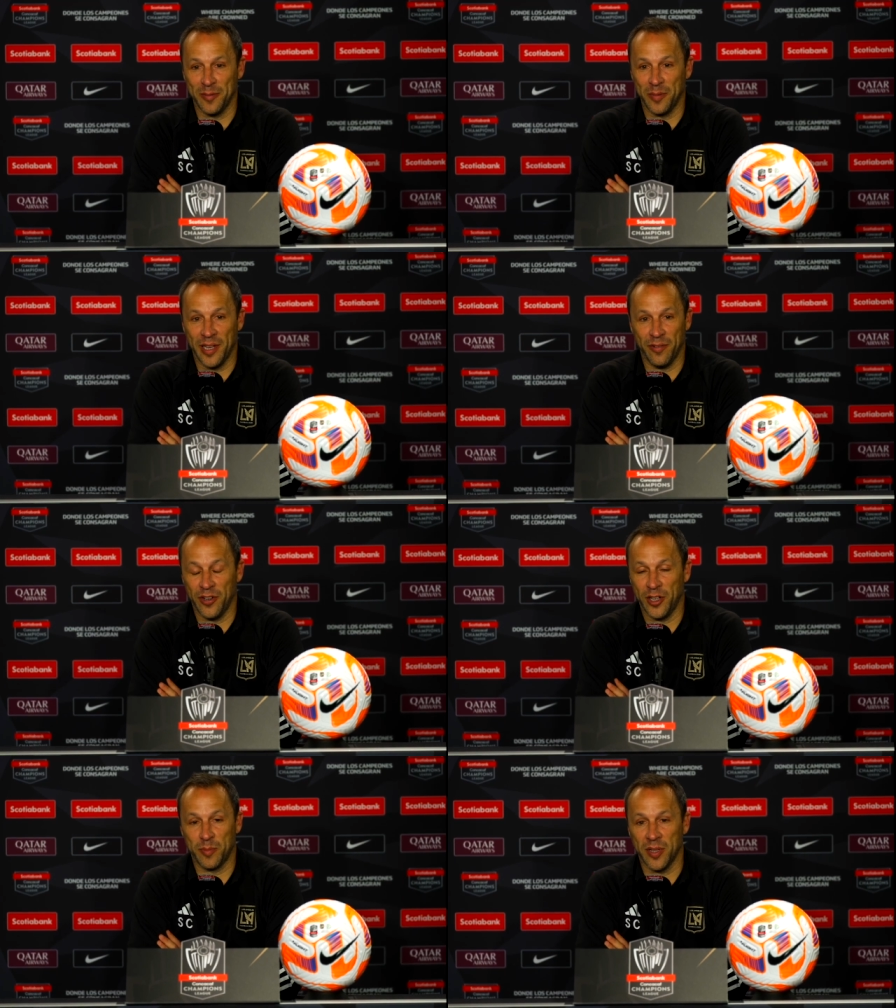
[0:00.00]
We have
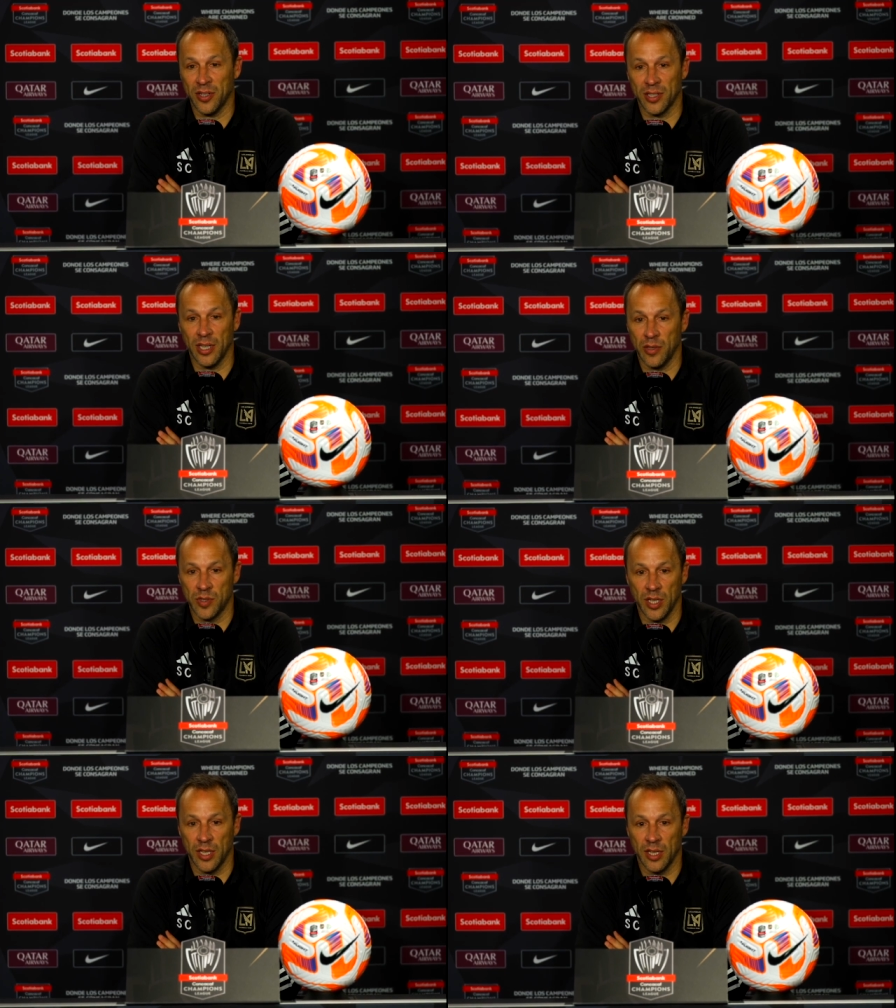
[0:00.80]
very good players at
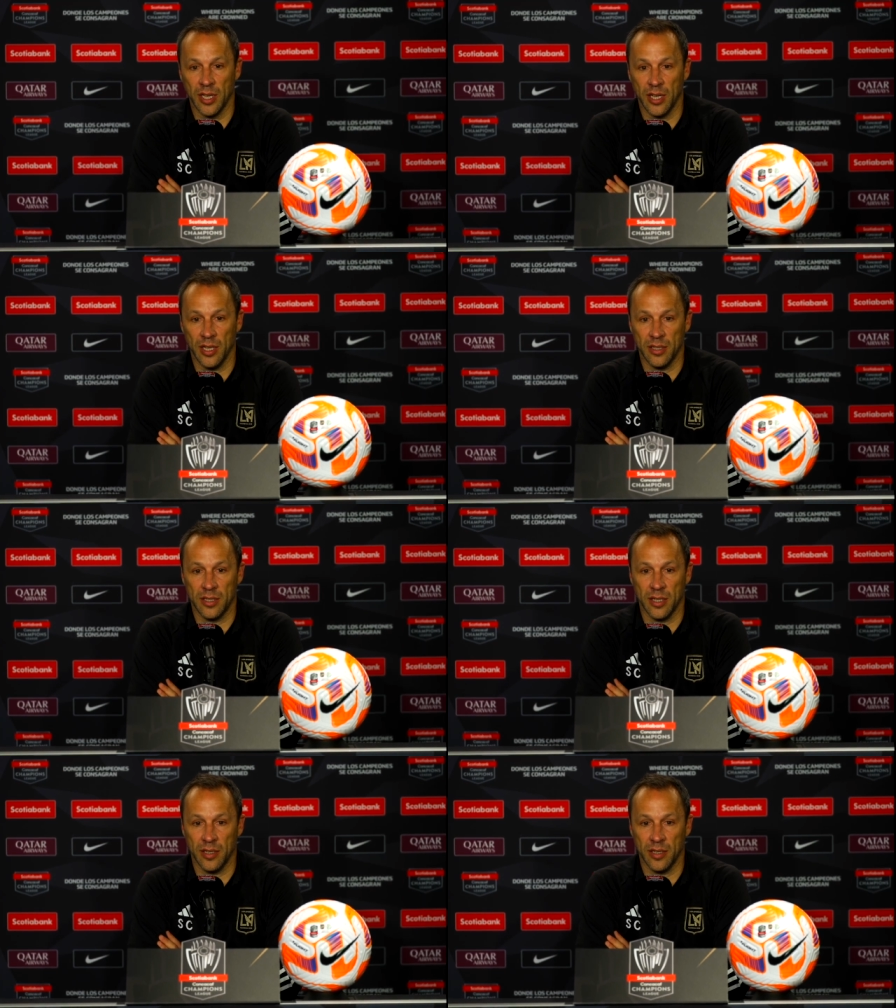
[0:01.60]
LFC, and